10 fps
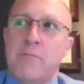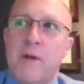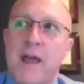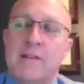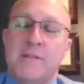what
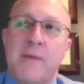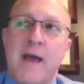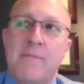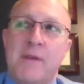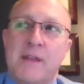ends up
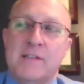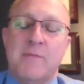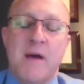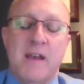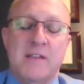happening is, like
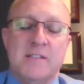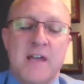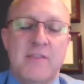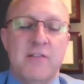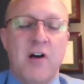Monica said,
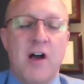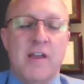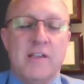the law